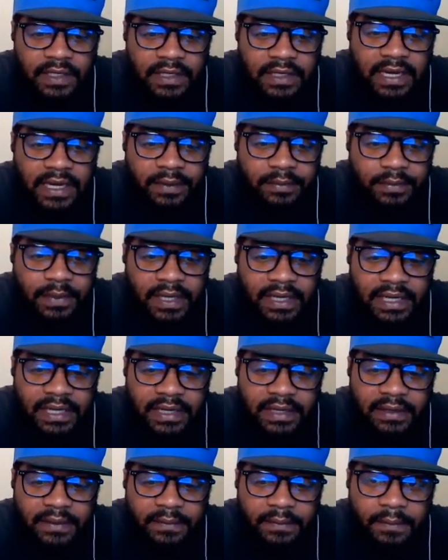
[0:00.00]

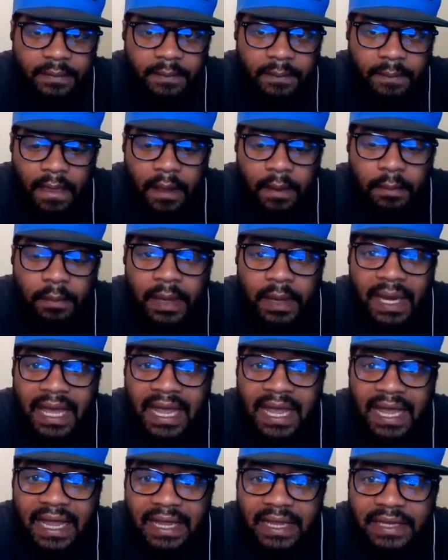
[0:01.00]
netplan
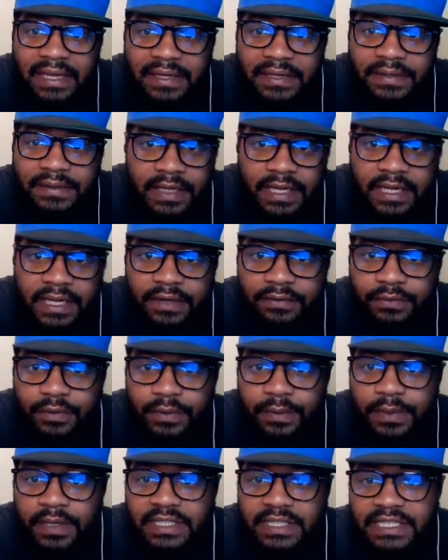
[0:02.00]
apply. And if
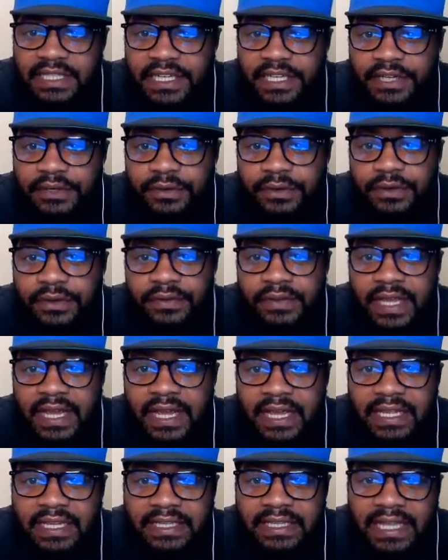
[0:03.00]
we press enter on
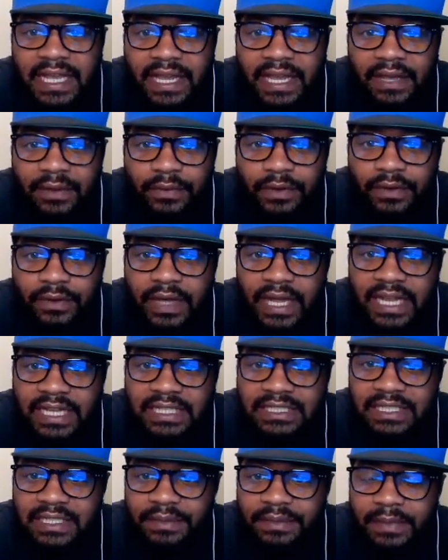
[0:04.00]
that, that will
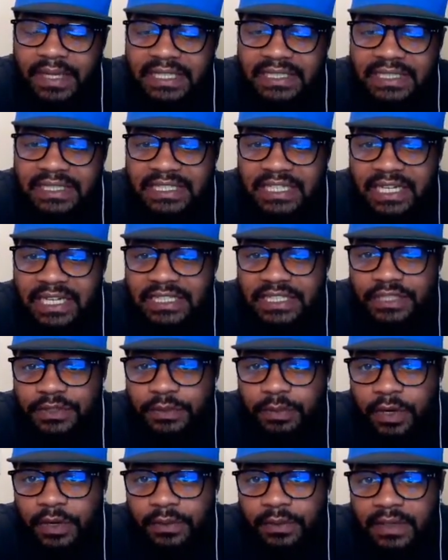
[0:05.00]
actually make the changes
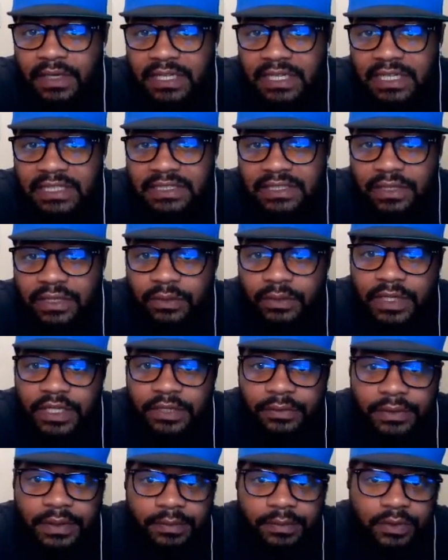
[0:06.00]
permanently. So when
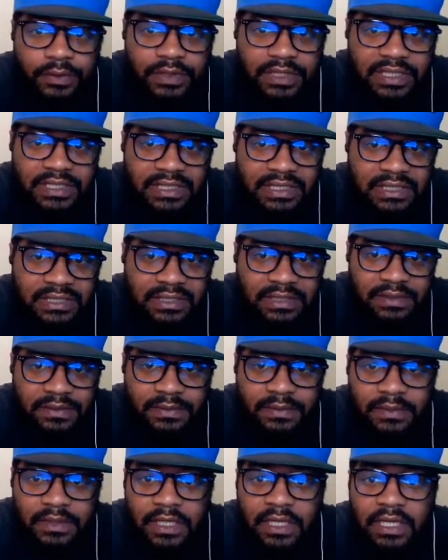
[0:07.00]
you reboot the
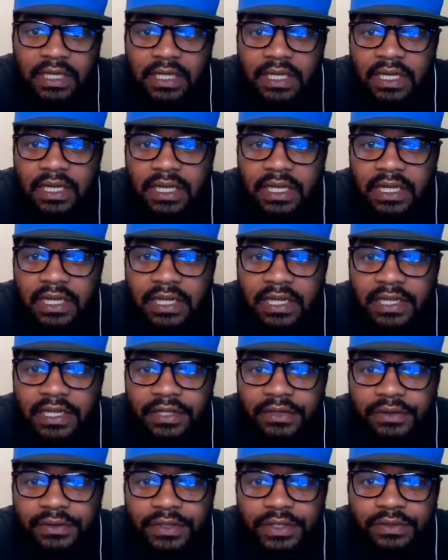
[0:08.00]
system, uh,
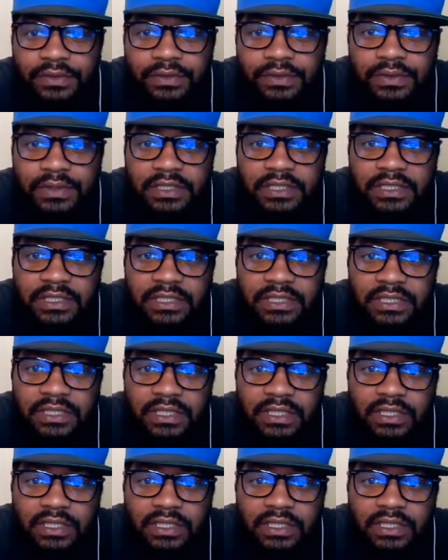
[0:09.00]
it'll use